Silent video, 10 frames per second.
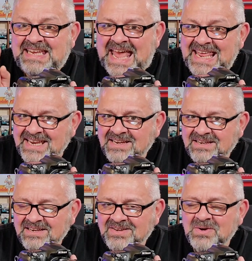getting
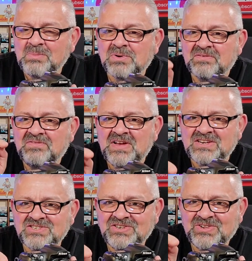
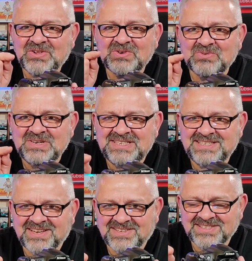professional
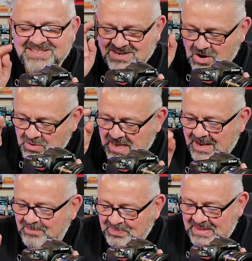results.
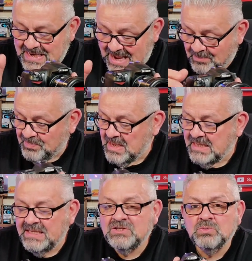Okay, now,
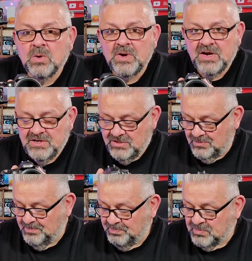this is what we're going to do.